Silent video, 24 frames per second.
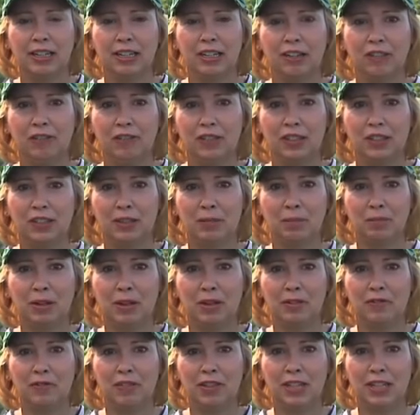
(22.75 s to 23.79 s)
if it's
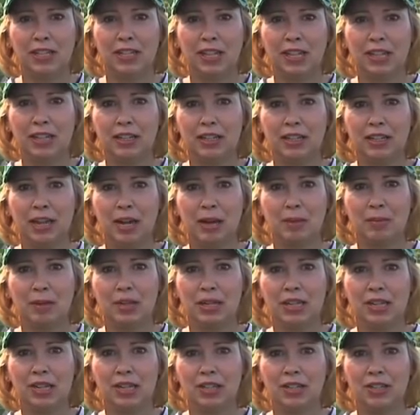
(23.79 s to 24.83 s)
above the
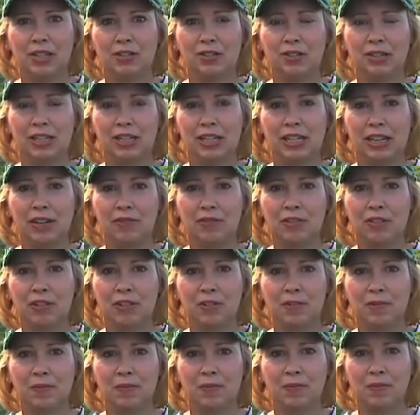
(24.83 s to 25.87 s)
economic injury level.